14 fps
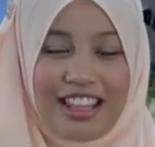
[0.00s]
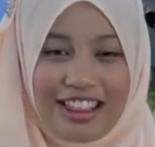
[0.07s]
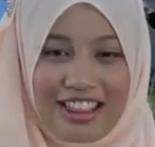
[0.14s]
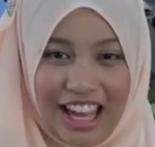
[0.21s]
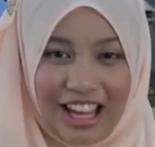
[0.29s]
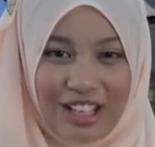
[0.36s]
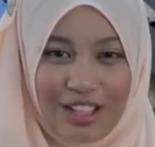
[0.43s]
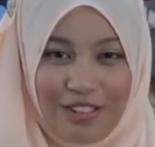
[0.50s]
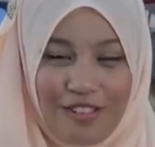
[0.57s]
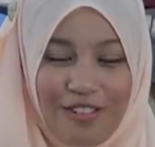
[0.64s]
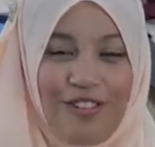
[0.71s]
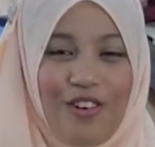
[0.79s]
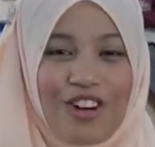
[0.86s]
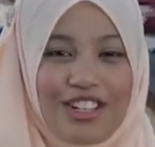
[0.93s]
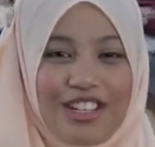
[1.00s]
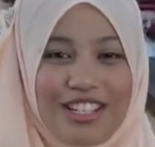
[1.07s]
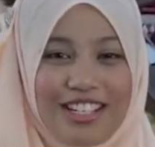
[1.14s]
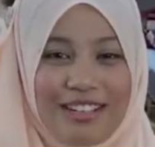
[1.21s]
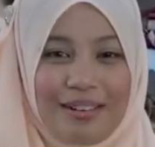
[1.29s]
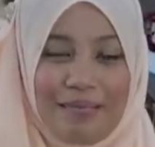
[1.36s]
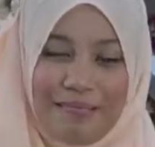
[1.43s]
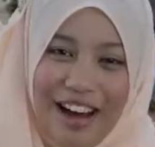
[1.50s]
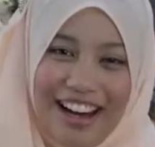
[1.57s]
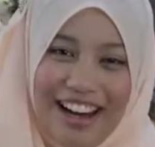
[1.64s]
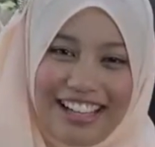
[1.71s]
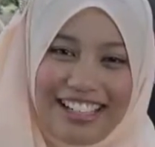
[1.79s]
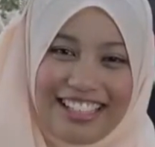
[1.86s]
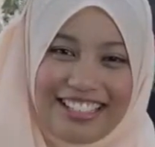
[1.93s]
Thank you for watching.
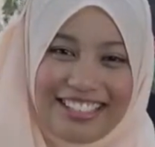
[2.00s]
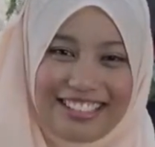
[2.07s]
Bye.